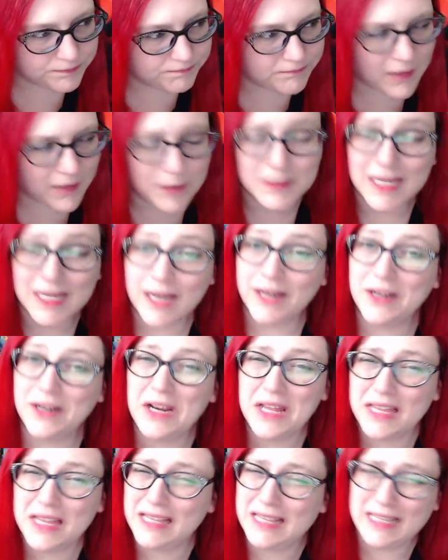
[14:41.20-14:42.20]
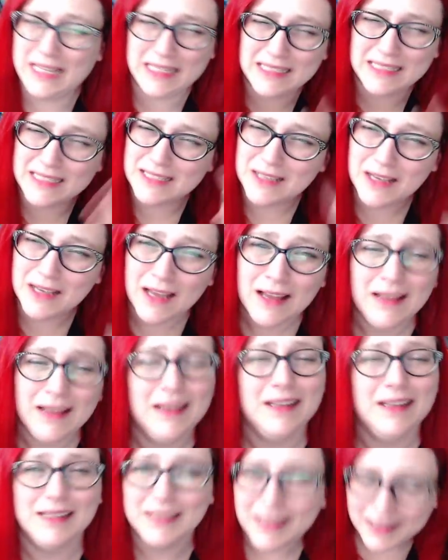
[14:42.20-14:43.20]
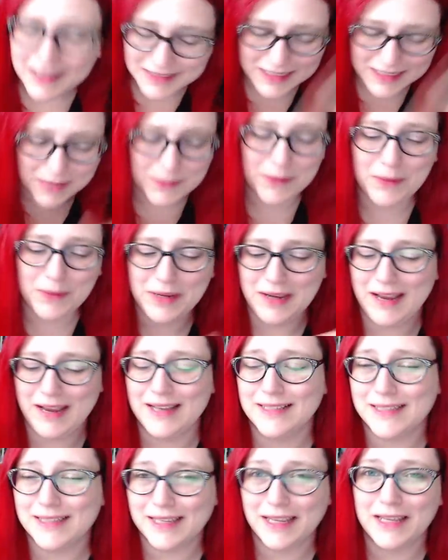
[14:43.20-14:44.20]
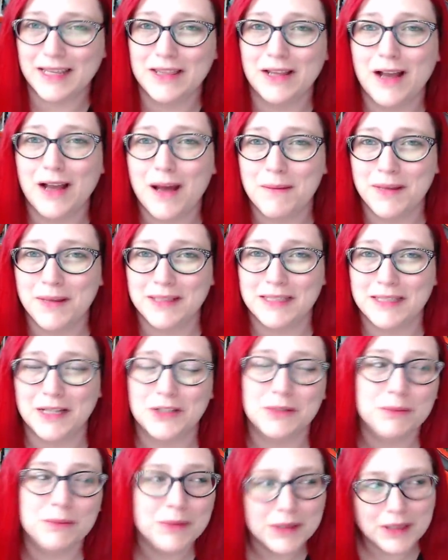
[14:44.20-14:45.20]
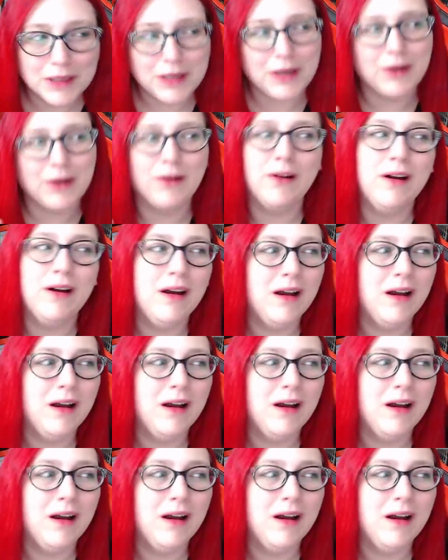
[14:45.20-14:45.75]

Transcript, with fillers: I'm tired of this. Tell me what you guys think in the comment section below.